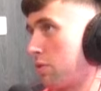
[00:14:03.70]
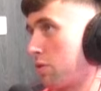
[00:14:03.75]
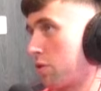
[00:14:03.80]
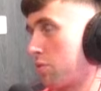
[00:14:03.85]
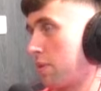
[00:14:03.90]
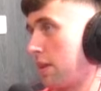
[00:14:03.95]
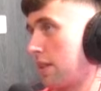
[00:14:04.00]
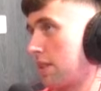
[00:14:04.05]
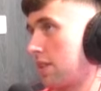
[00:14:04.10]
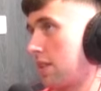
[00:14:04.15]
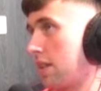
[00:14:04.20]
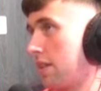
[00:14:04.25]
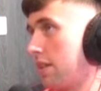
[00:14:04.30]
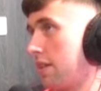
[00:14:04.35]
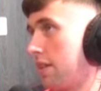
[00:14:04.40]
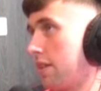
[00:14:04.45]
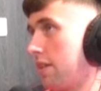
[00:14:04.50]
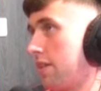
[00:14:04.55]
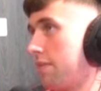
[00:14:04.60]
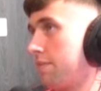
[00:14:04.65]
Northwest that
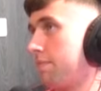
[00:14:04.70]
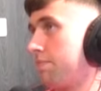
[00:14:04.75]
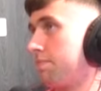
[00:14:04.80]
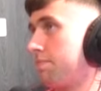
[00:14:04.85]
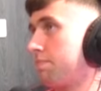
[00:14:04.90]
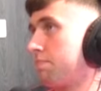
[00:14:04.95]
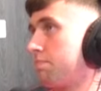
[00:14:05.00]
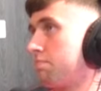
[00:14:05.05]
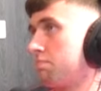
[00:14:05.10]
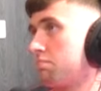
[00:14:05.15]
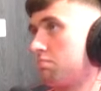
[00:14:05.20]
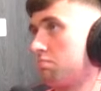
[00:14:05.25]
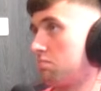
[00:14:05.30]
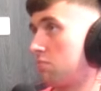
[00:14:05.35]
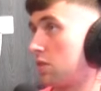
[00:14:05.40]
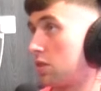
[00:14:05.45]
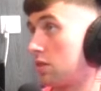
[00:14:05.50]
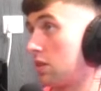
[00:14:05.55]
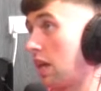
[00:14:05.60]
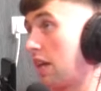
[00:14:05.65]
year.
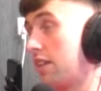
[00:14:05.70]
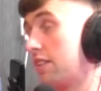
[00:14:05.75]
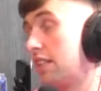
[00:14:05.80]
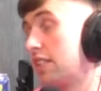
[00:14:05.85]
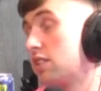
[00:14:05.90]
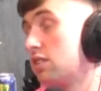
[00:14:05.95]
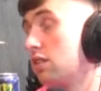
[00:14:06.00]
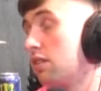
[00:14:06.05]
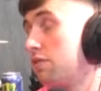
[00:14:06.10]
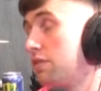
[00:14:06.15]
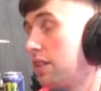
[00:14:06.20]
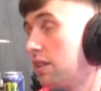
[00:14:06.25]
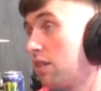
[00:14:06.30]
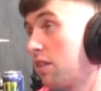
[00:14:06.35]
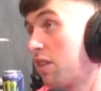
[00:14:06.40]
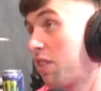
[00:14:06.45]
Had a decent enough year,